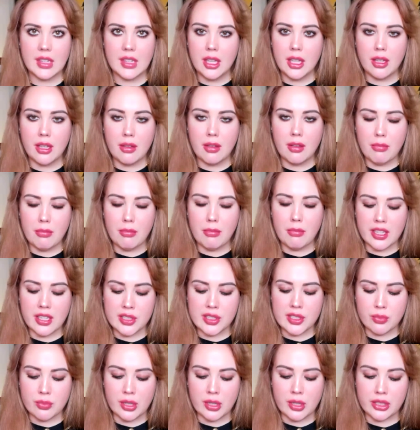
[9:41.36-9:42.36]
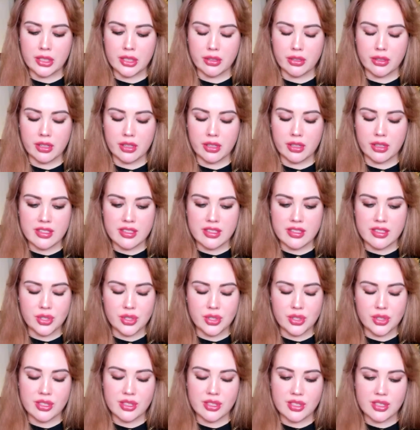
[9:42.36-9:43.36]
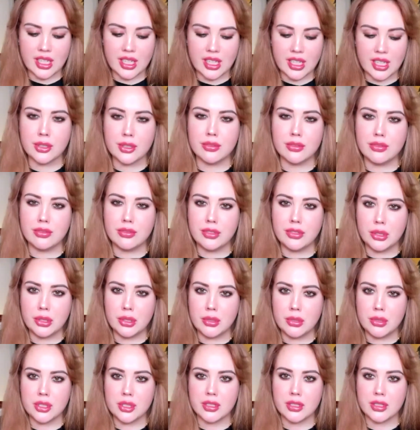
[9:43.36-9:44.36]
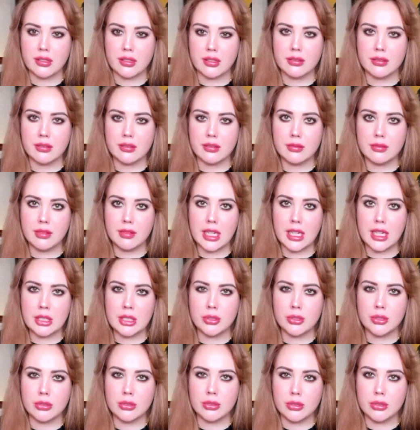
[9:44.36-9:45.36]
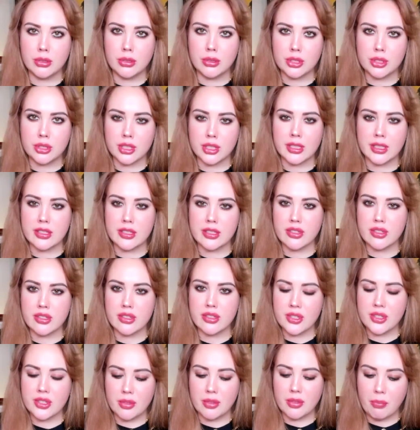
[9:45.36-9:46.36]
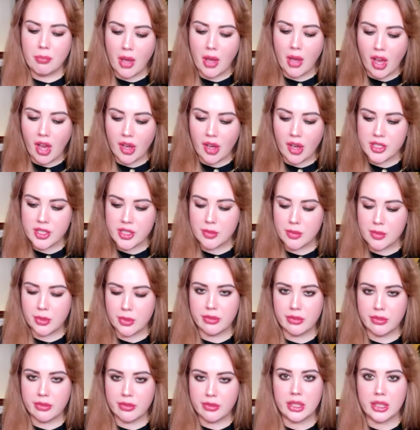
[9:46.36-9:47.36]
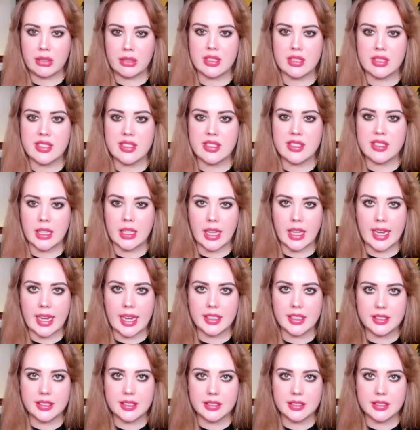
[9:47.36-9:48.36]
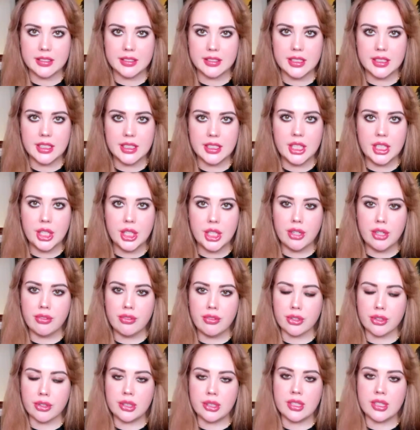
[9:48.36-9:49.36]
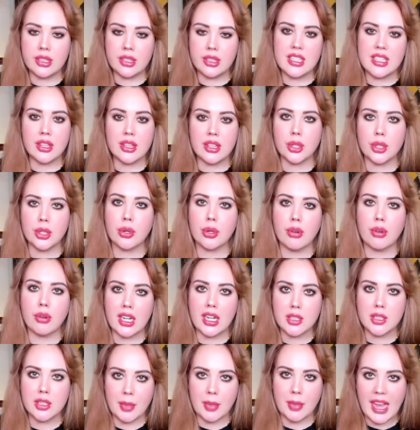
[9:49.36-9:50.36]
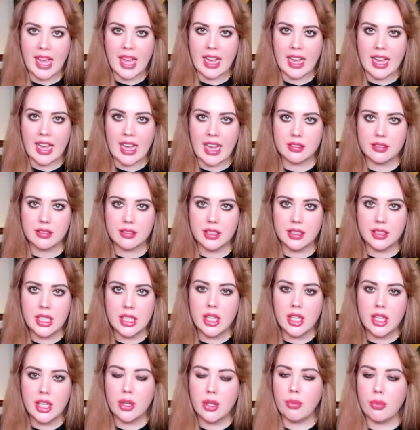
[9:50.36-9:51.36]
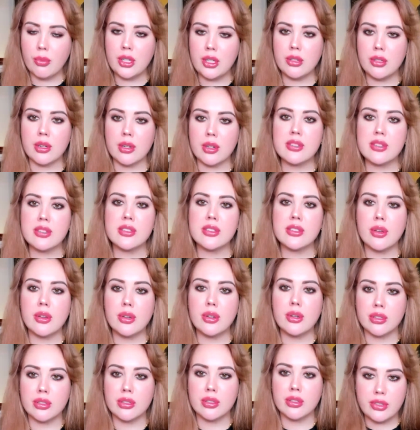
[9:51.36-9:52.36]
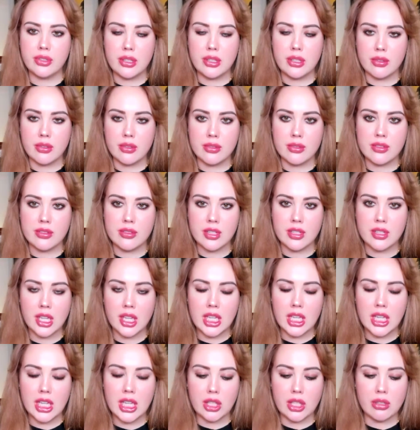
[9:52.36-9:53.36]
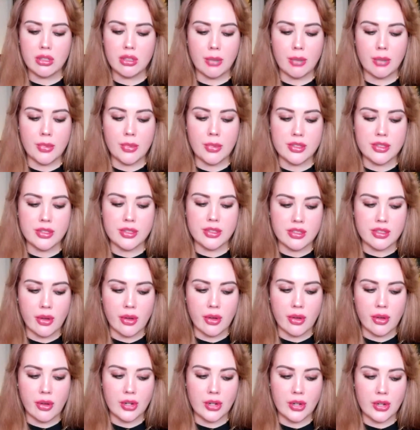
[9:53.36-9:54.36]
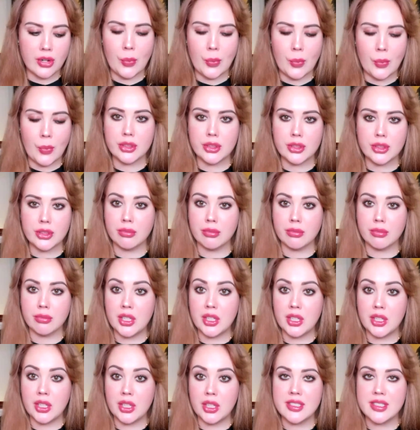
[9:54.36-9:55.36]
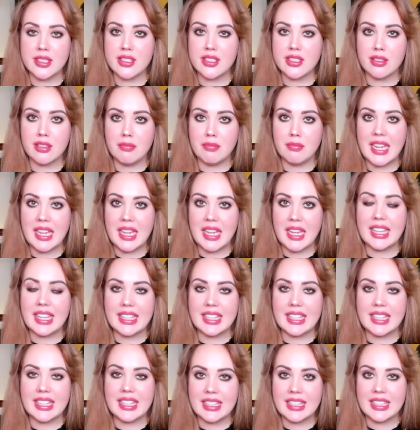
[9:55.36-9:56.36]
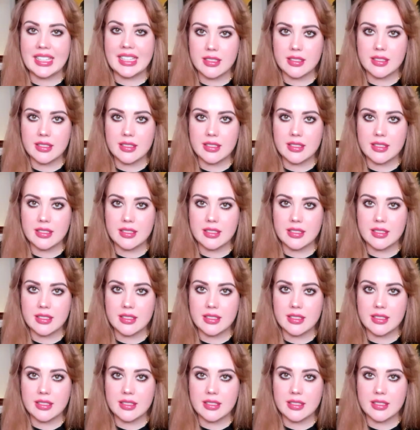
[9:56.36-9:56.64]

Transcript: Because when you're in such a state of confusion and delusion, it's almost impossible for you to see the light, for you to see the correct path. When you are so confused, you almost don't know what the right choice to make is.